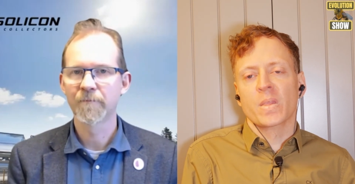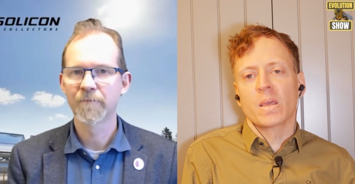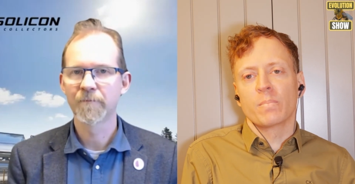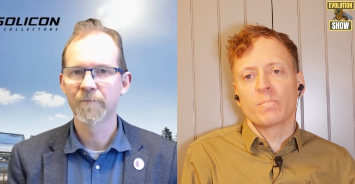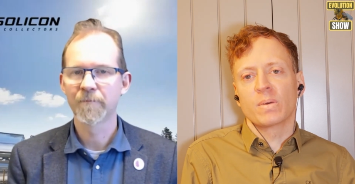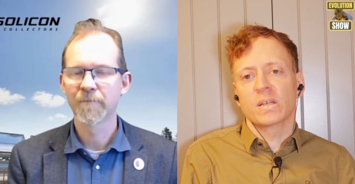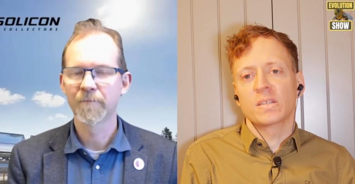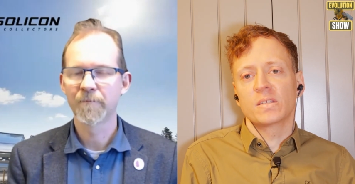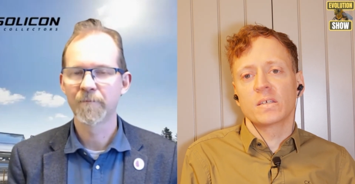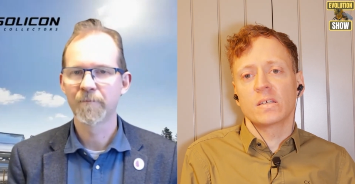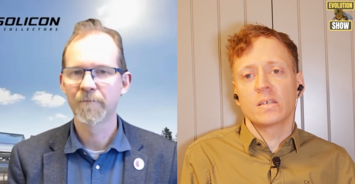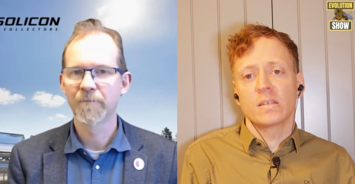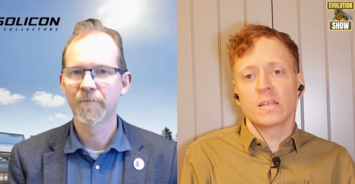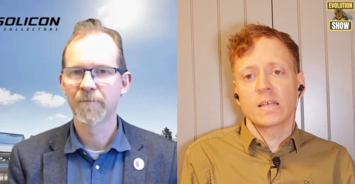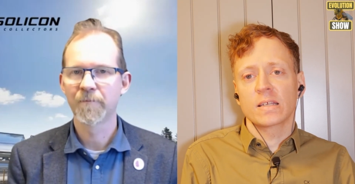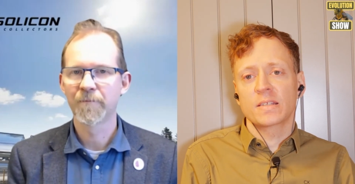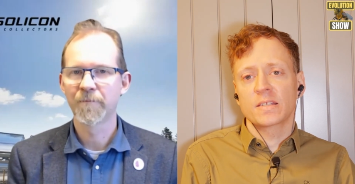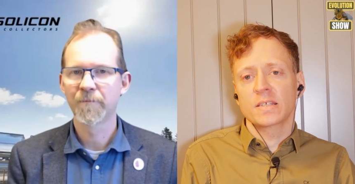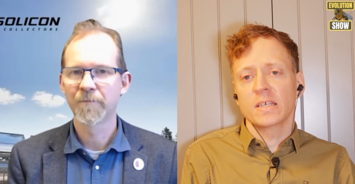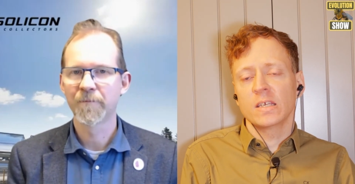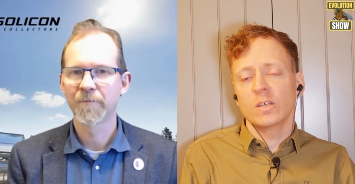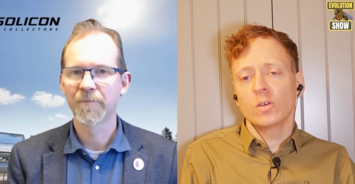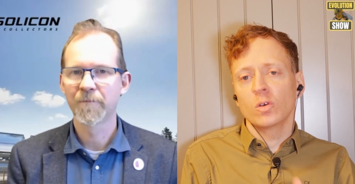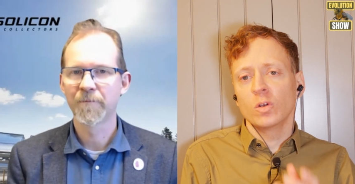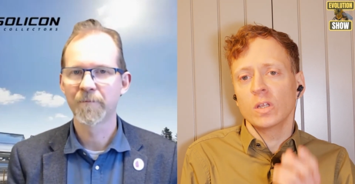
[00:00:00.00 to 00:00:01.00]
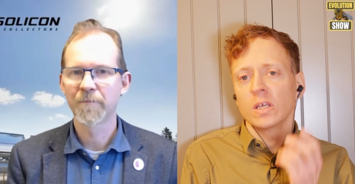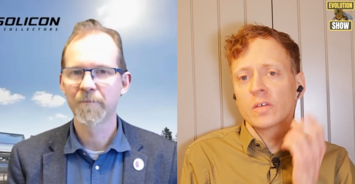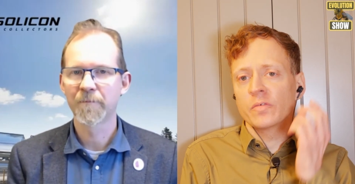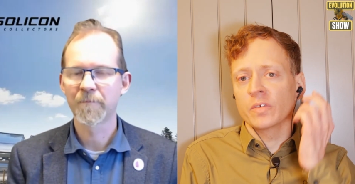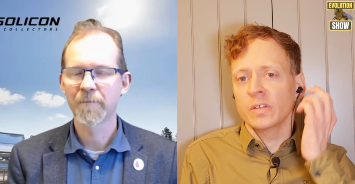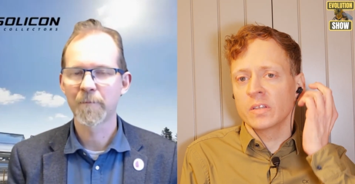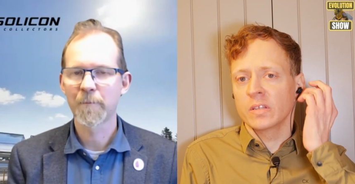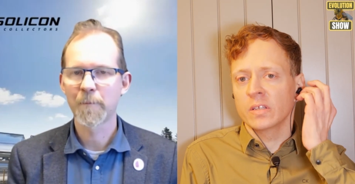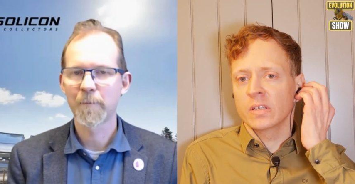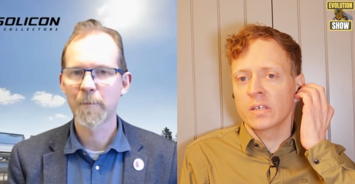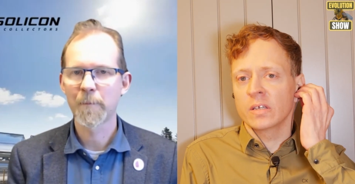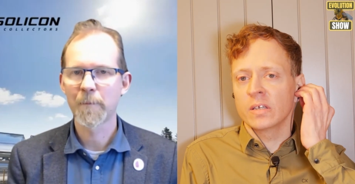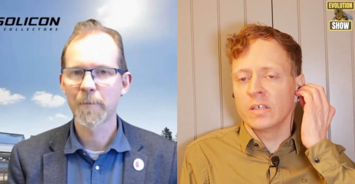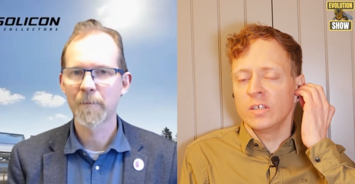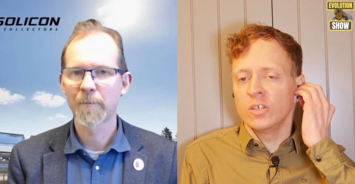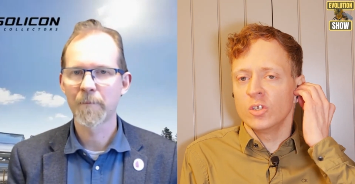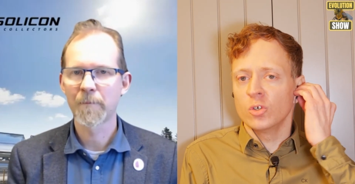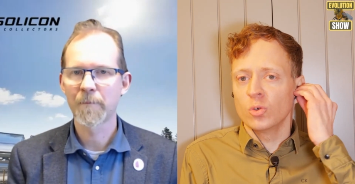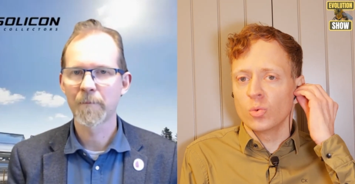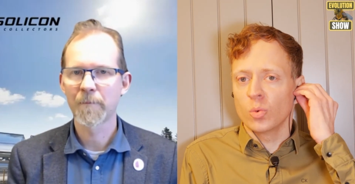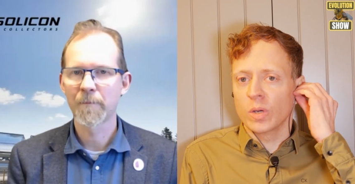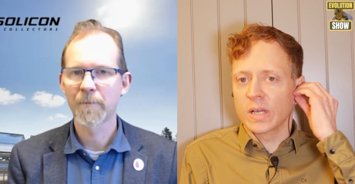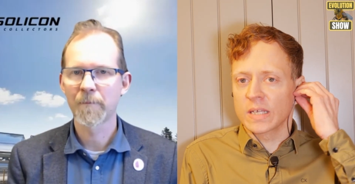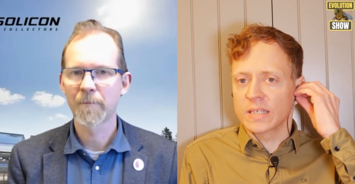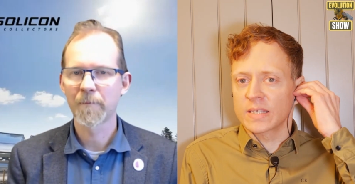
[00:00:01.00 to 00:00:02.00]
Speaker 1: But uh, let's say you live in the
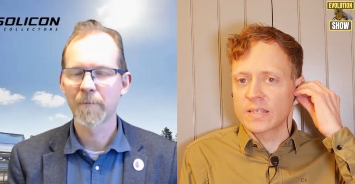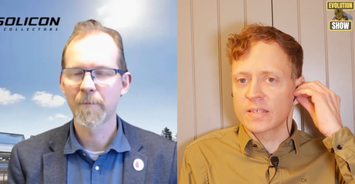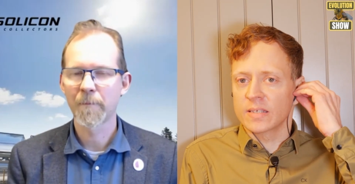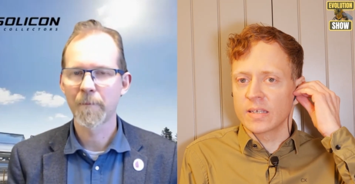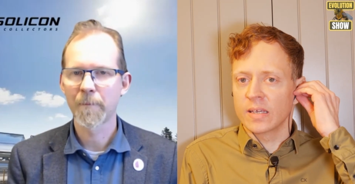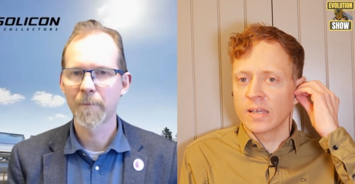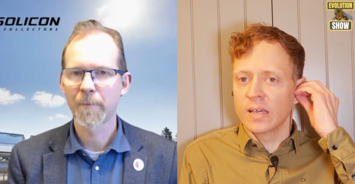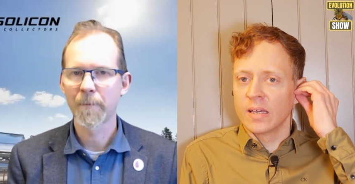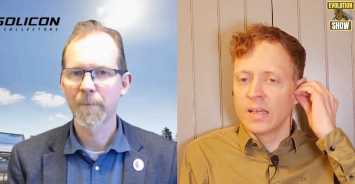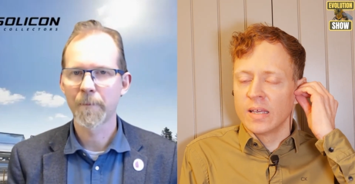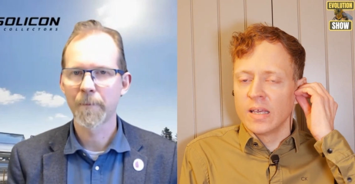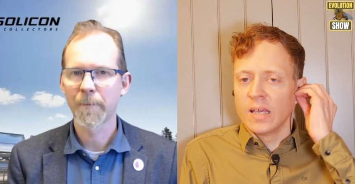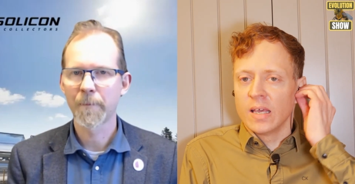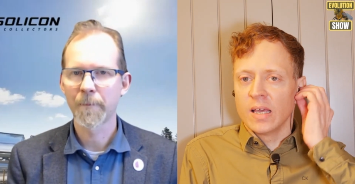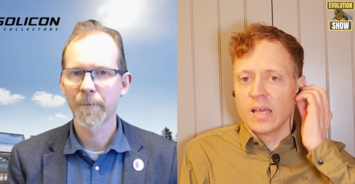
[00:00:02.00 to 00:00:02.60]
US, uh,